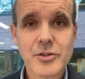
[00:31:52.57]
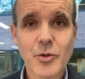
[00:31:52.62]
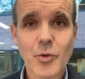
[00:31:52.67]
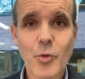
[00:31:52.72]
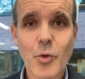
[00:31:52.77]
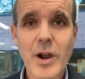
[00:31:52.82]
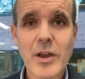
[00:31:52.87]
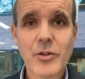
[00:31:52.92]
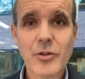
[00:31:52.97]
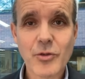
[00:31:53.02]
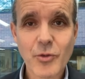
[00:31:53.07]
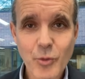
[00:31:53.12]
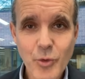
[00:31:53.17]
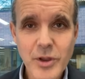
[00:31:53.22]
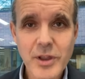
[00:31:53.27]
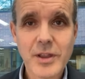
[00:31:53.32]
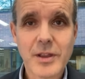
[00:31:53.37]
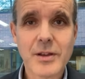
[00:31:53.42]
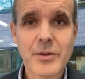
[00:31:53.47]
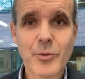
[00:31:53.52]
So why don't
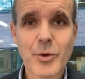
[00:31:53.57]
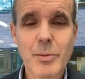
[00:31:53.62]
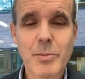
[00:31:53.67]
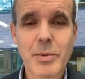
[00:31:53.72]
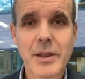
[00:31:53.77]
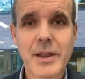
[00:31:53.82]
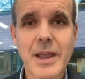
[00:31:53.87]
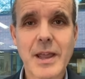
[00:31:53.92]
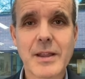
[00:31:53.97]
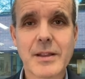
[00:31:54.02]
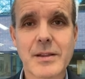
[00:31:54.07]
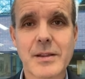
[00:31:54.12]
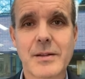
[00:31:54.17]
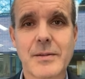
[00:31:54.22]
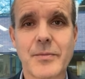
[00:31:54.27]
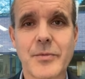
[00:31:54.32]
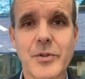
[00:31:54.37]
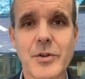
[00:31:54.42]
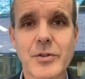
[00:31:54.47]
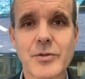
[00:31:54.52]
we replicate
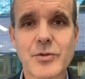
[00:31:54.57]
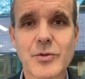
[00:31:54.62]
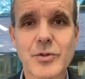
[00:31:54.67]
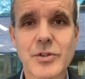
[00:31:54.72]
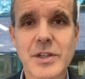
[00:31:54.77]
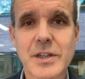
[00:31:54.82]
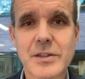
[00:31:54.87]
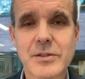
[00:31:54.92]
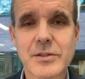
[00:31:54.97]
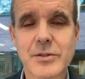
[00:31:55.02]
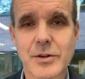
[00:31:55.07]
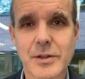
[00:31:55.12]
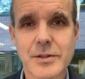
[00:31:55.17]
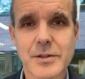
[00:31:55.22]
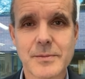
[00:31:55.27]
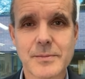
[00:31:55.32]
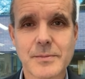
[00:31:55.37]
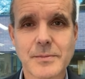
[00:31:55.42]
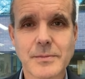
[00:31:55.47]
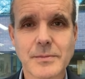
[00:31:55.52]
those success
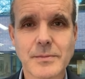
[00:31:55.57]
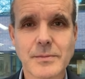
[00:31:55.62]
stories?